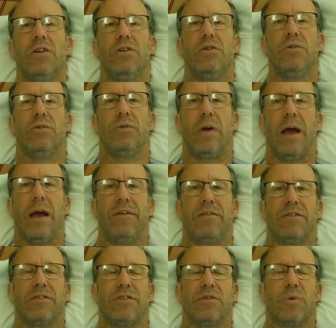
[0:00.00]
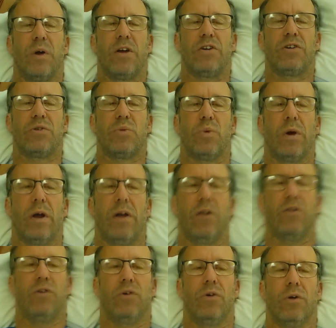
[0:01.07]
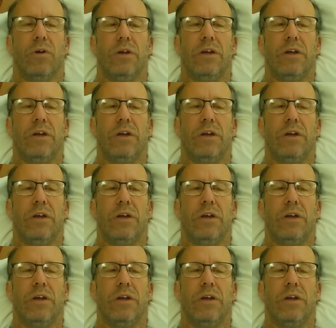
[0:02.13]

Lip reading: you have a situation where you're